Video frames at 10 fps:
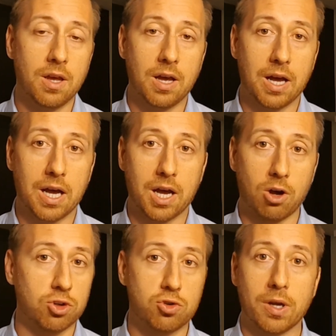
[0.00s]

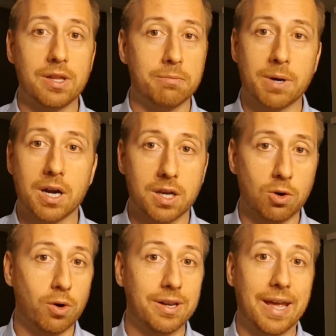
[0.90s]
Australian market
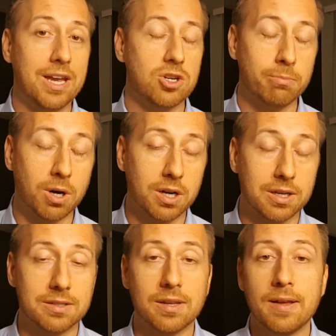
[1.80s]
or in the Asian
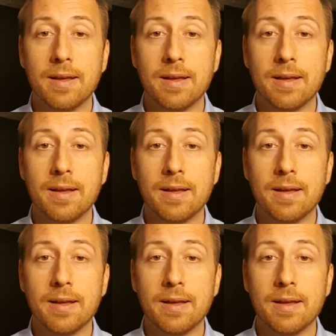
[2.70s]
market.